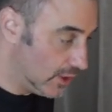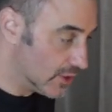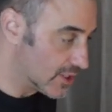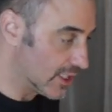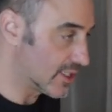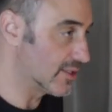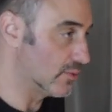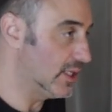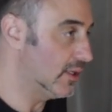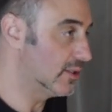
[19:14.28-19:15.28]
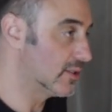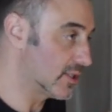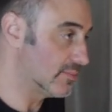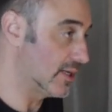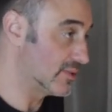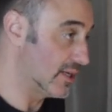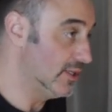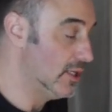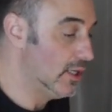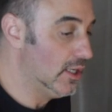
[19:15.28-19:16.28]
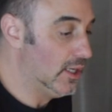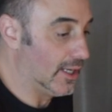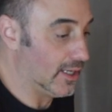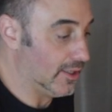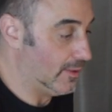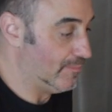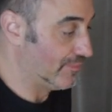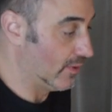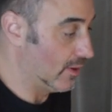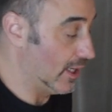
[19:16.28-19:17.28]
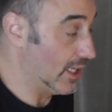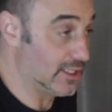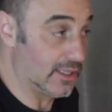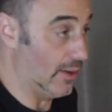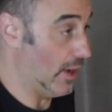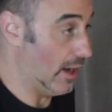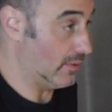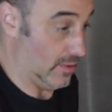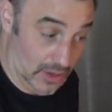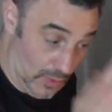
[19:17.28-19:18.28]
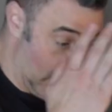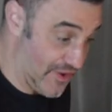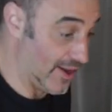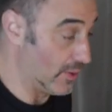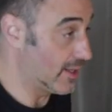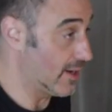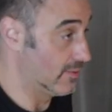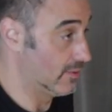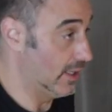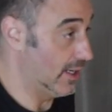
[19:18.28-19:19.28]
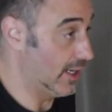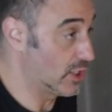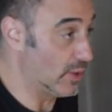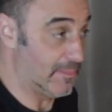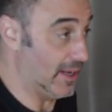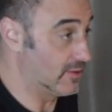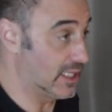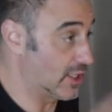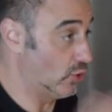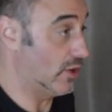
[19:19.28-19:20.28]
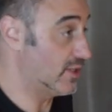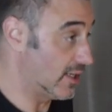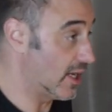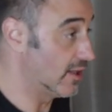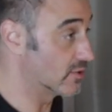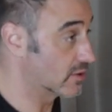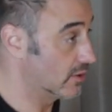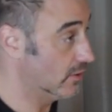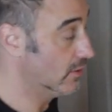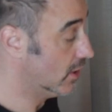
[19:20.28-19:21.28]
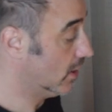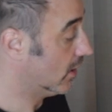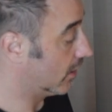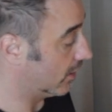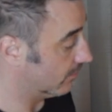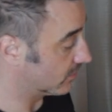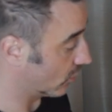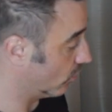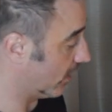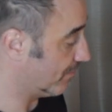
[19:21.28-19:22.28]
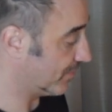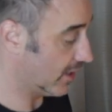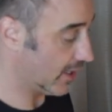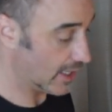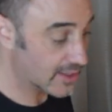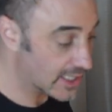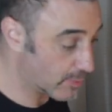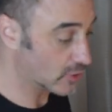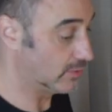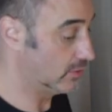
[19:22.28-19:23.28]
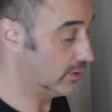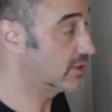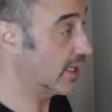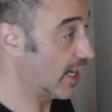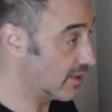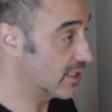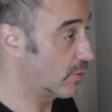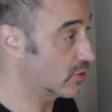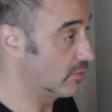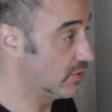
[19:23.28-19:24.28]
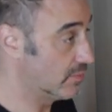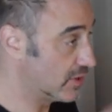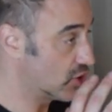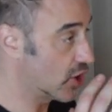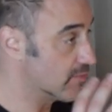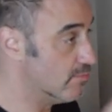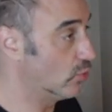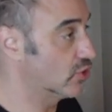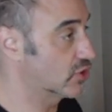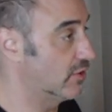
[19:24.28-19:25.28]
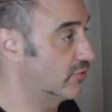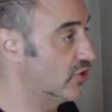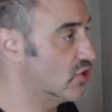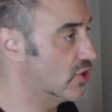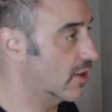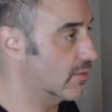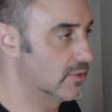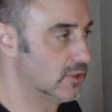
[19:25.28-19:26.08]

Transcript: 6 days a week, sometimes 7. And I went down. Yeah. And 20 pounds, that's a lot. 10 that's kilos, huge. You know? Anything's possible. I'm just saying anything's possible. But you got to mold yourself to it, and you got to